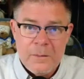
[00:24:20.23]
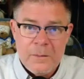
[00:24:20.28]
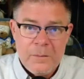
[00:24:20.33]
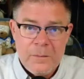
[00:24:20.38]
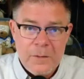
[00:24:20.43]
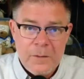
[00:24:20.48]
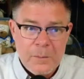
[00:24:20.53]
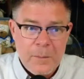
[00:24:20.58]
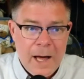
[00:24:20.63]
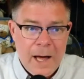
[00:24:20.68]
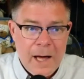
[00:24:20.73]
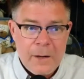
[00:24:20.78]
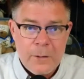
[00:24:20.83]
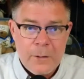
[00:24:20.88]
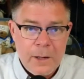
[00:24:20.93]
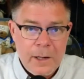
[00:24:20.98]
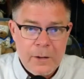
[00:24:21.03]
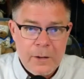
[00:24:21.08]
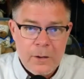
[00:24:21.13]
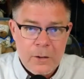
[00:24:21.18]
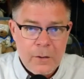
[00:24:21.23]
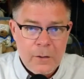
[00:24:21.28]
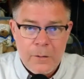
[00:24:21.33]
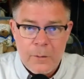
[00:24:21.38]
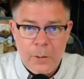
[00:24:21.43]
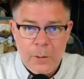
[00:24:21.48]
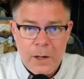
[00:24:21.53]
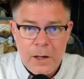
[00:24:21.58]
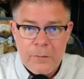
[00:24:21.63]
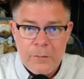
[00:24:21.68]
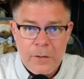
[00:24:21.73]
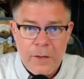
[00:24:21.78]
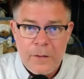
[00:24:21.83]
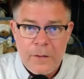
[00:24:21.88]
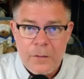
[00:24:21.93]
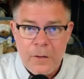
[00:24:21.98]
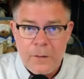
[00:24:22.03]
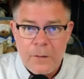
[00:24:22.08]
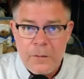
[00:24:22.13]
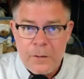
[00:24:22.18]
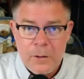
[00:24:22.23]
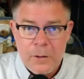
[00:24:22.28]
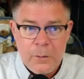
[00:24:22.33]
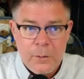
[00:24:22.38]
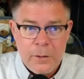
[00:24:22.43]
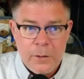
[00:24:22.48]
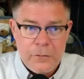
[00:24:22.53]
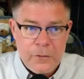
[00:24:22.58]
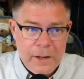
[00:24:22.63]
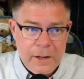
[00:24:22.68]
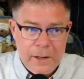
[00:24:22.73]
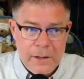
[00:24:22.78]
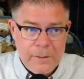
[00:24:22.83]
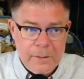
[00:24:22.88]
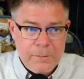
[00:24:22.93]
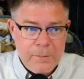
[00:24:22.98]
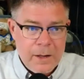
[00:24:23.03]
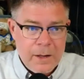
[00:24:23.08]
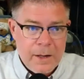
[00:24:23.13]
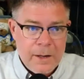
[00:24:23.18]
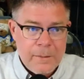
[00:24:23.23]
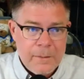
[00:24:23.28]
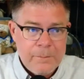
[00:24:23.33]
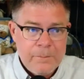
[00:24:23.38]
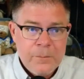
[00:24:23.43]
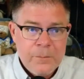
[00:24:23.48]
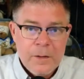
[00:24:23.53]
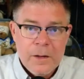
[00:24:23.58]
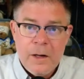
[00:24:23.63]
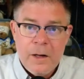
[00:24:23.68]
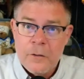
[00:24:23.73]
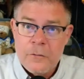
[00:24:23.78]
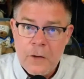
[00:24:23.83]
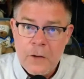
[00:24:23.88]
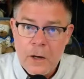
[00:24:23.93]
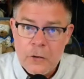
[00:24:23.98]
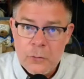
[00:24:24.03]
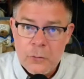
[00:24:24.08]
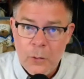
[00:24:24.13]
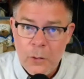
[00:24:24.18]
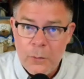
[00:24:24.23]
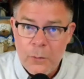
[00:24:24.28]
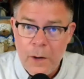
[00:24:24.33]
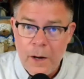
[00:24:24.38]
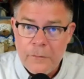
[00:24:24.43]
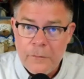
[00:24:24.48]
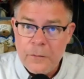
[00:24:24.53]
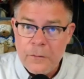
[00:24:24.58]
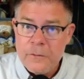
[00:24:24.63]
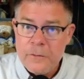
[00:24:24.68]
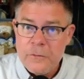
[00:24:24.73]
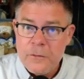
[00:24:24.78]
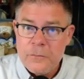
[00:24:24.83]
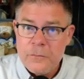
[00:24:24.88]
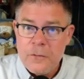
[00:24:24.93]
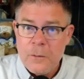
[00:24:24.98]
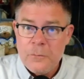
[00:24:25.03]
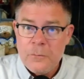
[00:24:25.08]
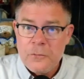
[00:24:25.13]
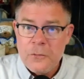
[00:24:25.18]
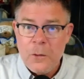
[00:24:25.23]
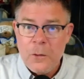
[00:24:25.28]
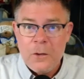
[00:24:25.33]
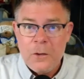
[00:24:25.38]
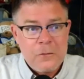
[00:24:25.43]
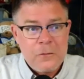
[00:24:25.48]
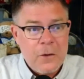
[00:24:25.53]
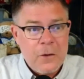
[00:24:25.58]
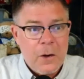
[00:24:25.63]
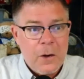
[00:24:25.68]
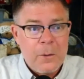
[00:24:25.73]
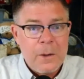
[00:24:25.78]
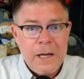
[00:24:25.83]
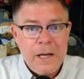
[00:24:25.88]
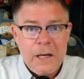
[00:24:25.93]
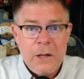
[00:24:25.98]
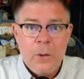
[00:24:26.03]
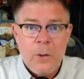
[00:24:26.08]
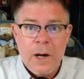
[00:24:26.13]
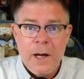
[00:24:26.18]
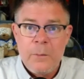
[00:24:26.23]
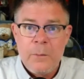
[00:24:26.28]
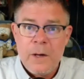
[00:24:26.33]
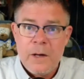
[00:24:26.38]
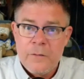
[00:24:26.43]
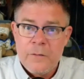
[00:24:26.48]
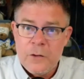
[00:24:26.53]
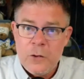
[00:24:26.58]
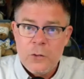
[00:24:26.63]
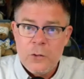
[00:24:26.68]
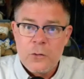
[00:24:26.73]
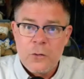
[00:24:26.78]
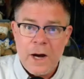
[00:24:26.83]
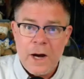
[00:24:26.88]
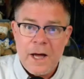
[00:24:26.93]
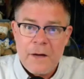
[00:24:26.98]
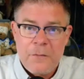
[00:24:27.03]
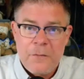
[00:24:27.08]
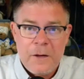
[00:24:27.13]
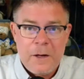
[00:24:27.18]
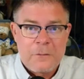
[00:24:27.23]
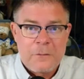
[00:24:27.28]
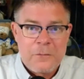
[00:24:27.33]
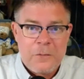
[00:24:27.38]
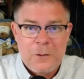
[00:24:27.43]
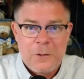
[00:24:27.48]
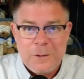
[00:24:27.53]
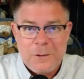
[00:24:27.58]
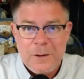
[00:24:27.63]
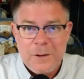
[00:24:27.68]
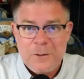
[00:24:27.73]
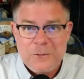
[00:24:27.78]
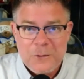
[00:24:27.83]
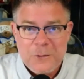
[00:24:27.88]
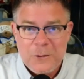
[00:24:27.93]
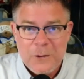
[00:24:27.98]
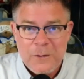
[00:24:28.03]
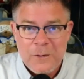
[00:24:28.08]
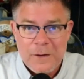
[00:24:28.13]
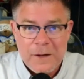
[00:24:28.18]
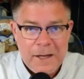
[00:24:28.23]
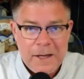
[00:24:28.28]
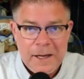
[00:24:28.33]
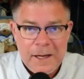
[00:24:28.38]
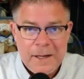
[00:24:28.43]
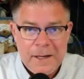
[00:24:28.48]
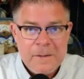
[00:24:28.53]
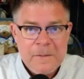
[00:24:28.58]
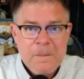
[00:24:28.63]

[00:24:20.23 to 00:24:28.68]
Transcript: moderator or the whatever, they thought that it was a sexual reference of some sort. So anyway, we have a new graphic for Duster of the Day.